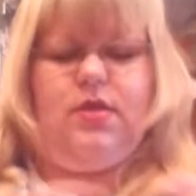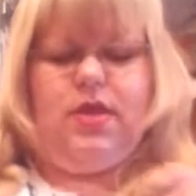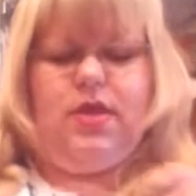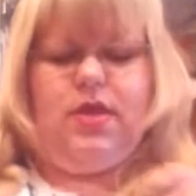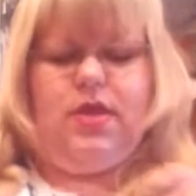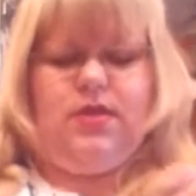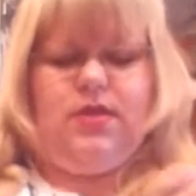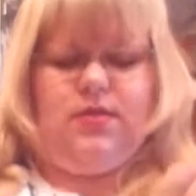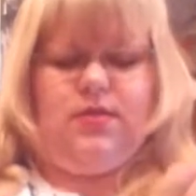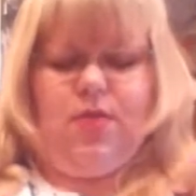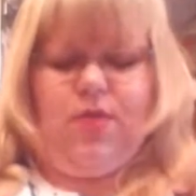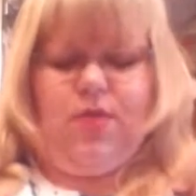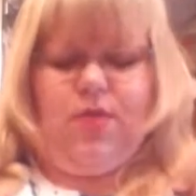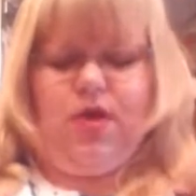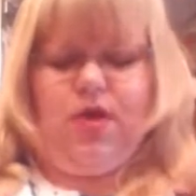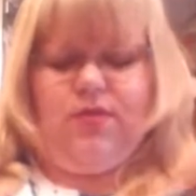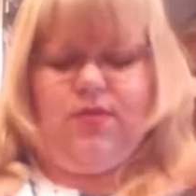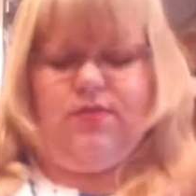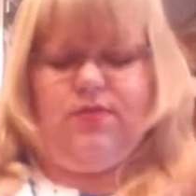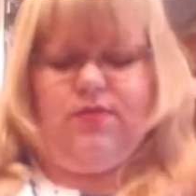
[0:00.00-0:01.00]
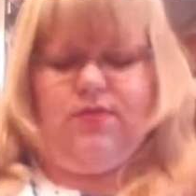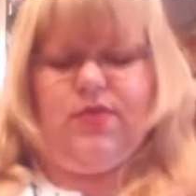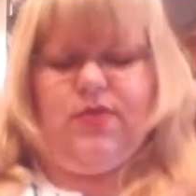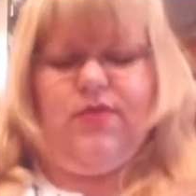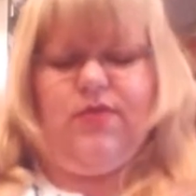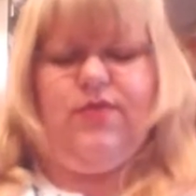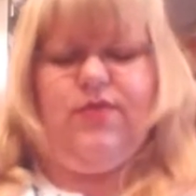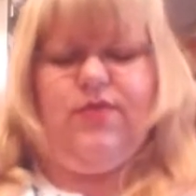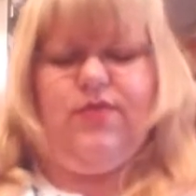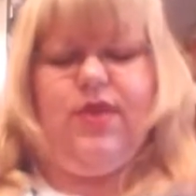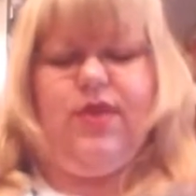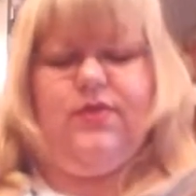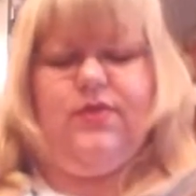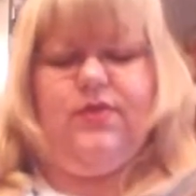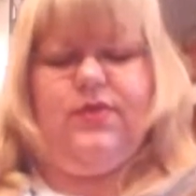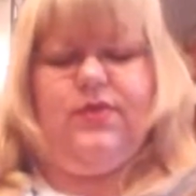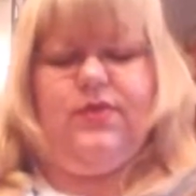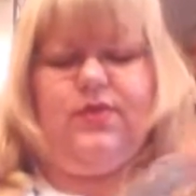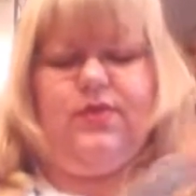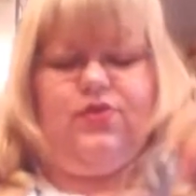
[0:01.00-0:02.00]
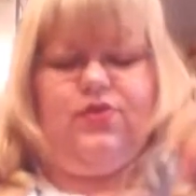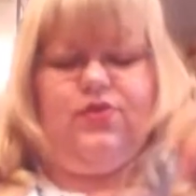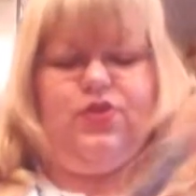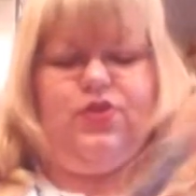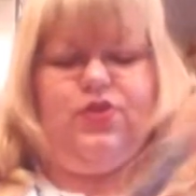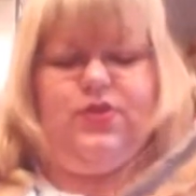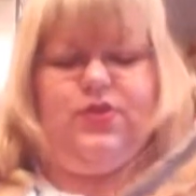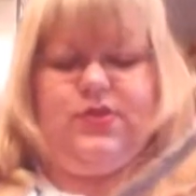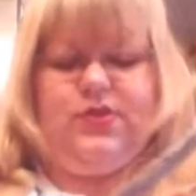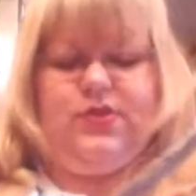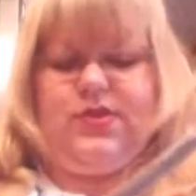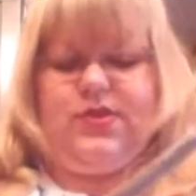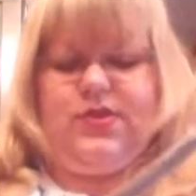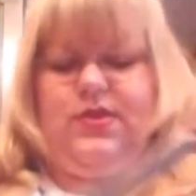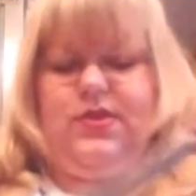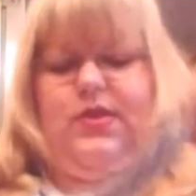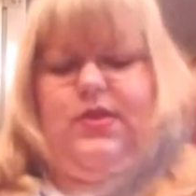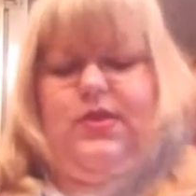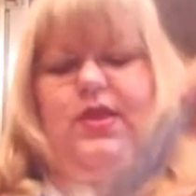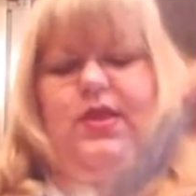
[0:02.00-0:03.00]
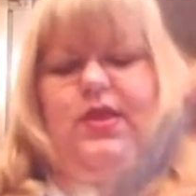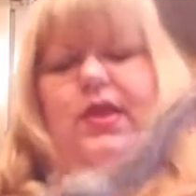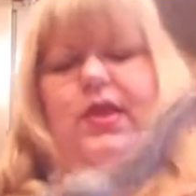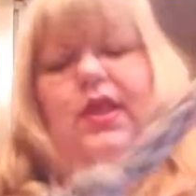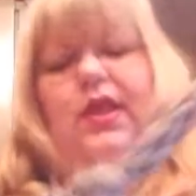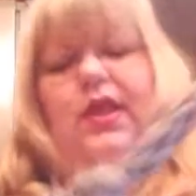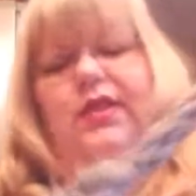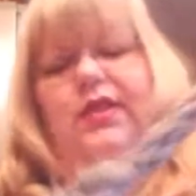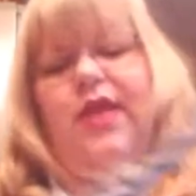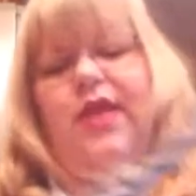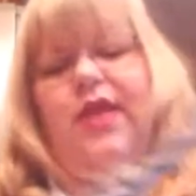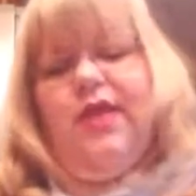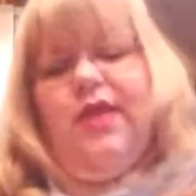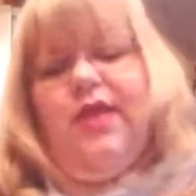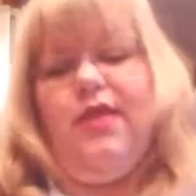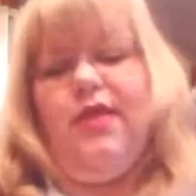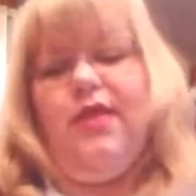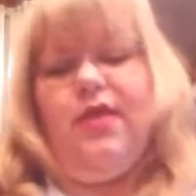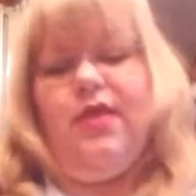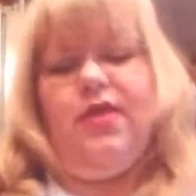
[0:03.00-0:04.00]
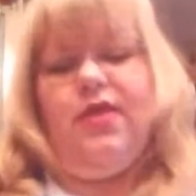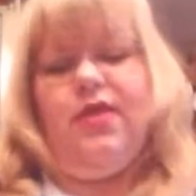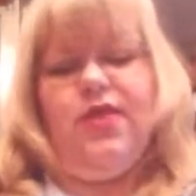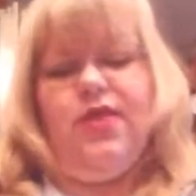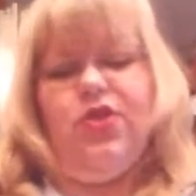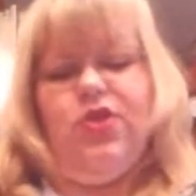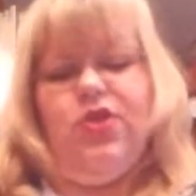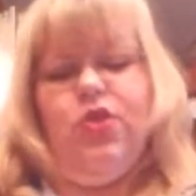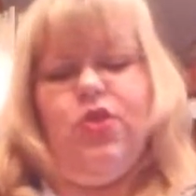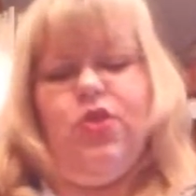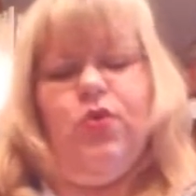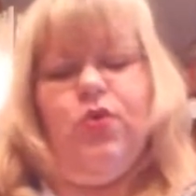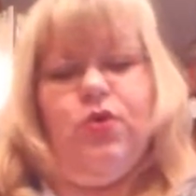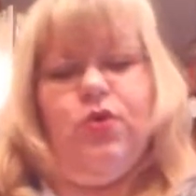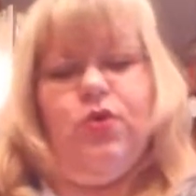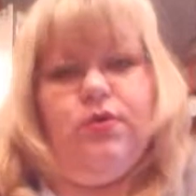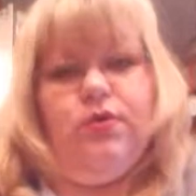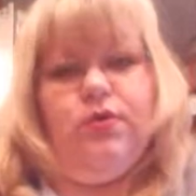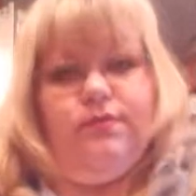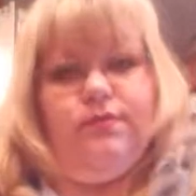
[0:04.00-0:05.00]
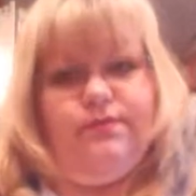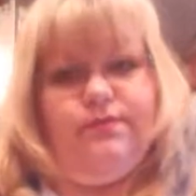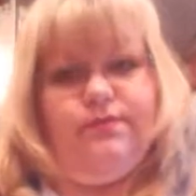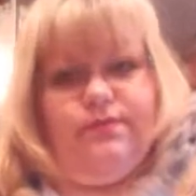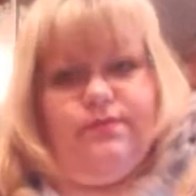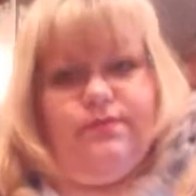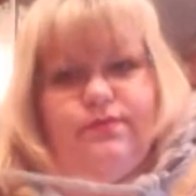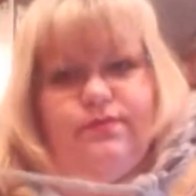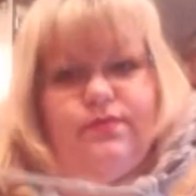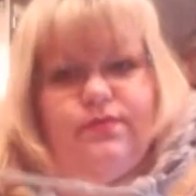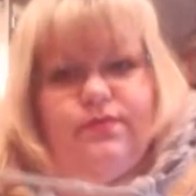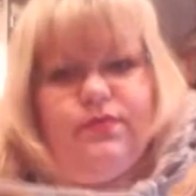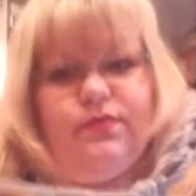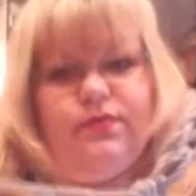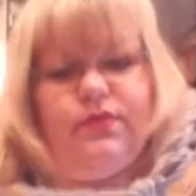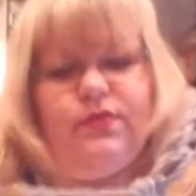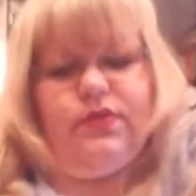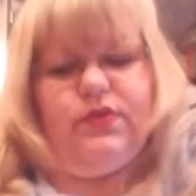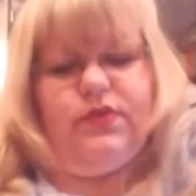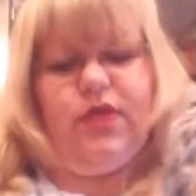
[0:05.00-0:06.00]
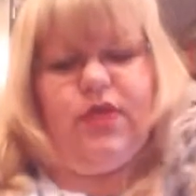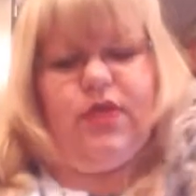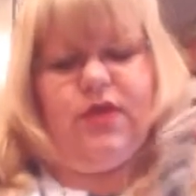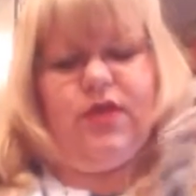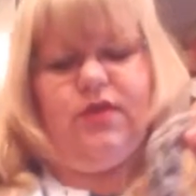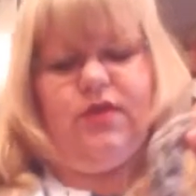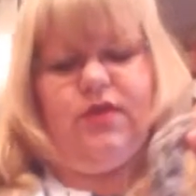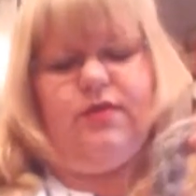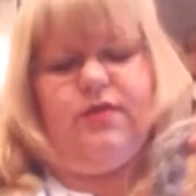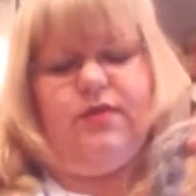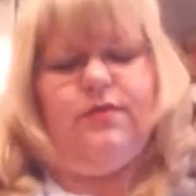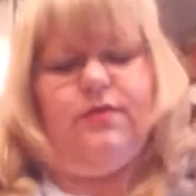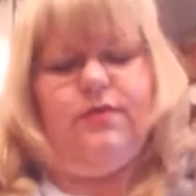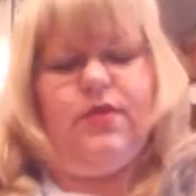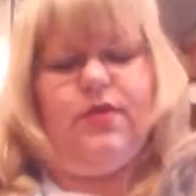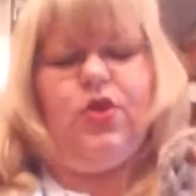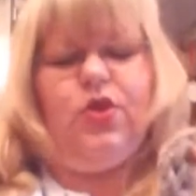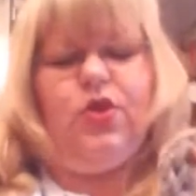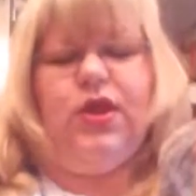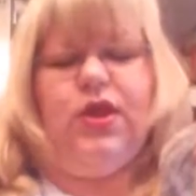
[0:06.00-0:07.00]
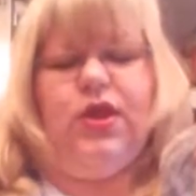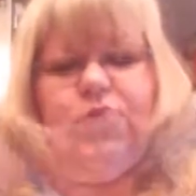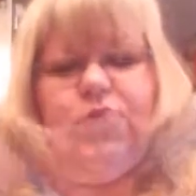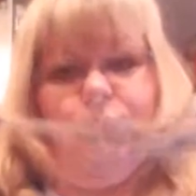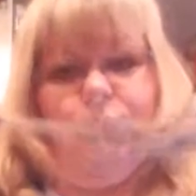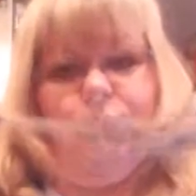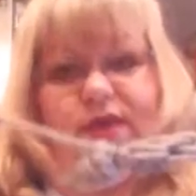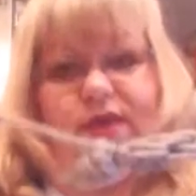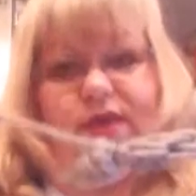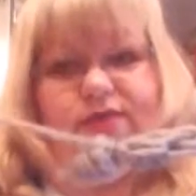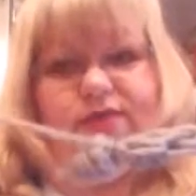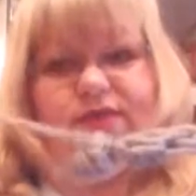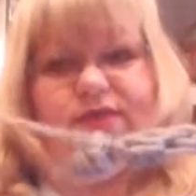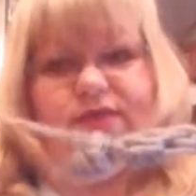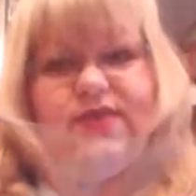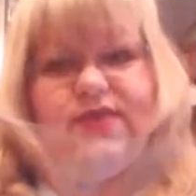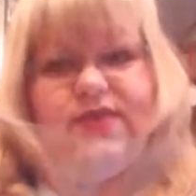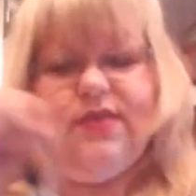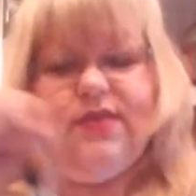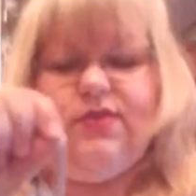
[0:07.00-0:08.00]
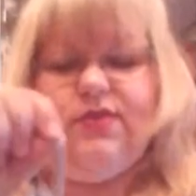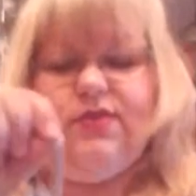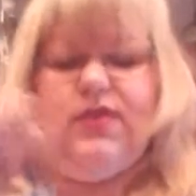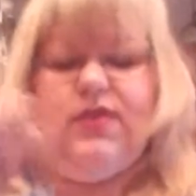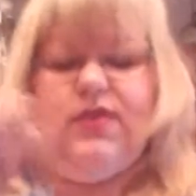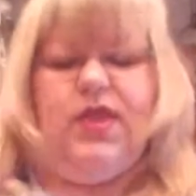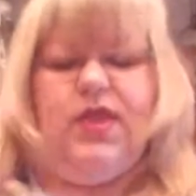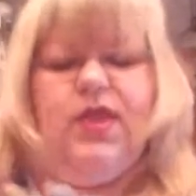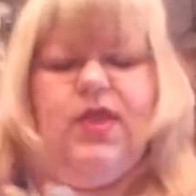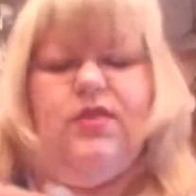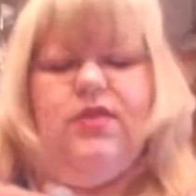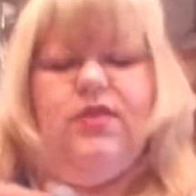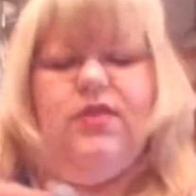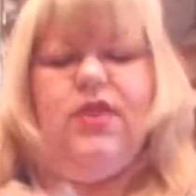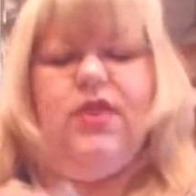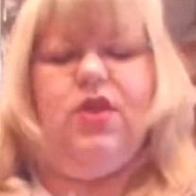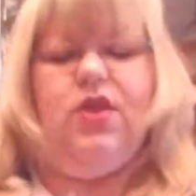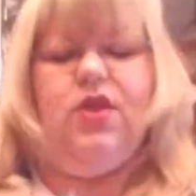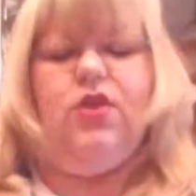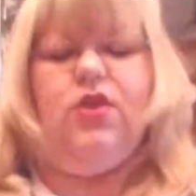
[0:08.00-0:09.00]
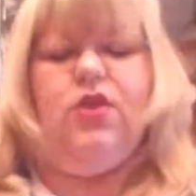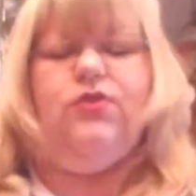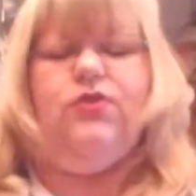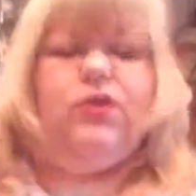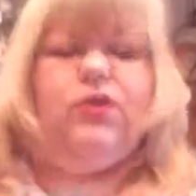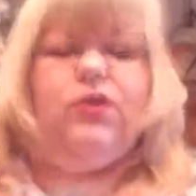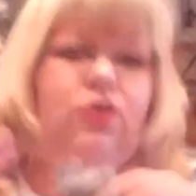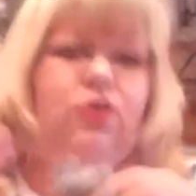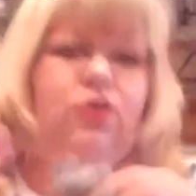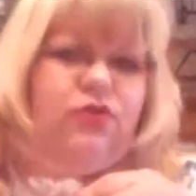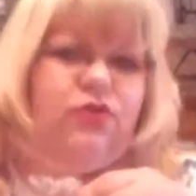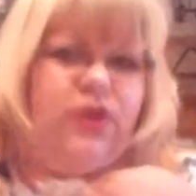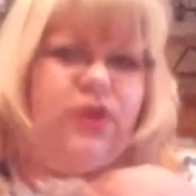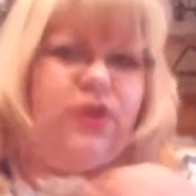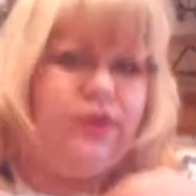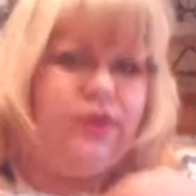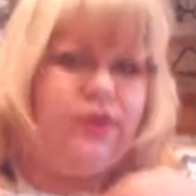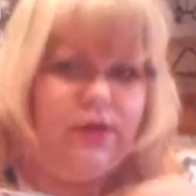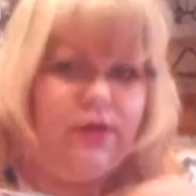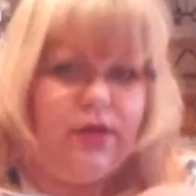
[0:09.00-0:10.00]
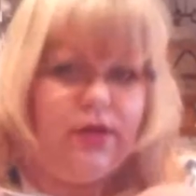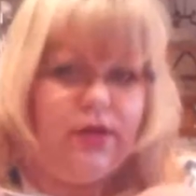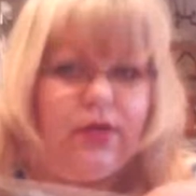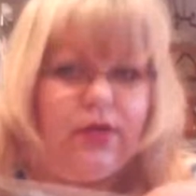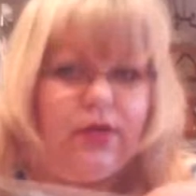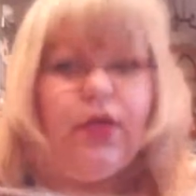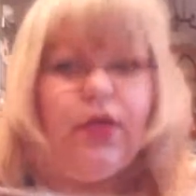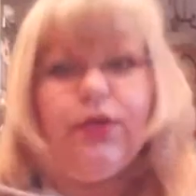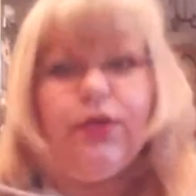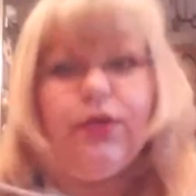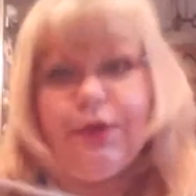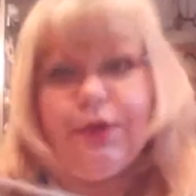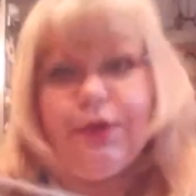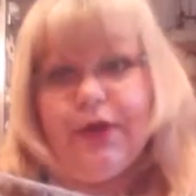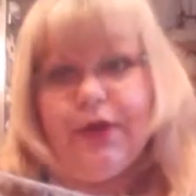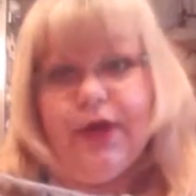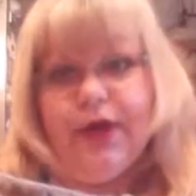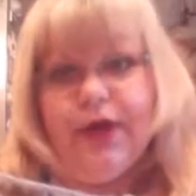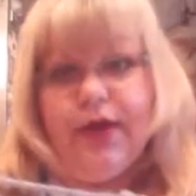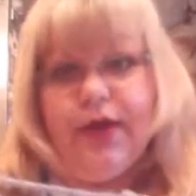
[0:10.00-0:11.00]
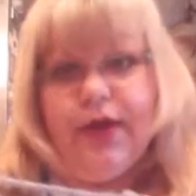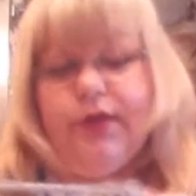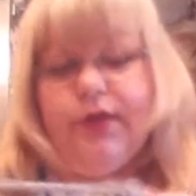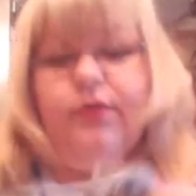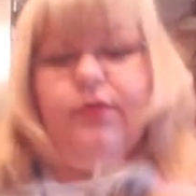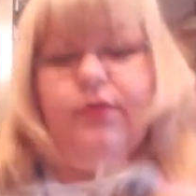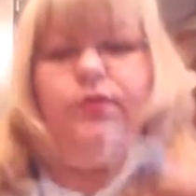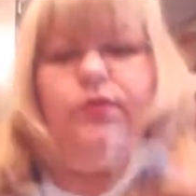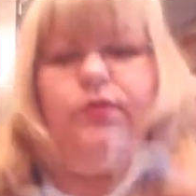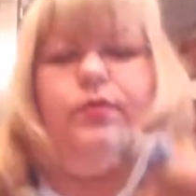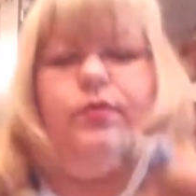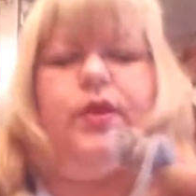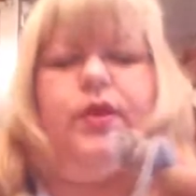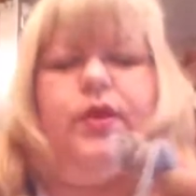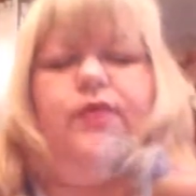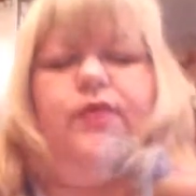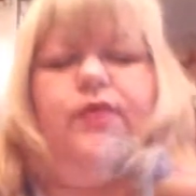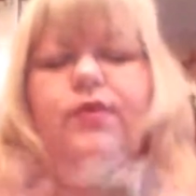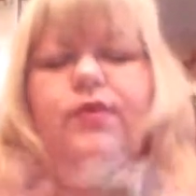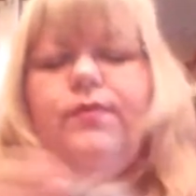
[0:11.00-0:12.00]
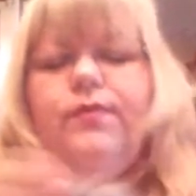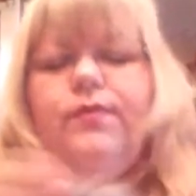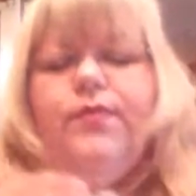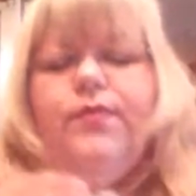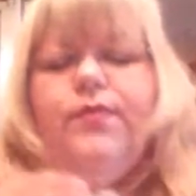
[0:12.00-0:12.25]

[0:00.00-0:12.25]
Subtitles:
at the bottoms of these, just like that. Then you will you can either weave this into the end here using a crochet hook, darning needle, whatever.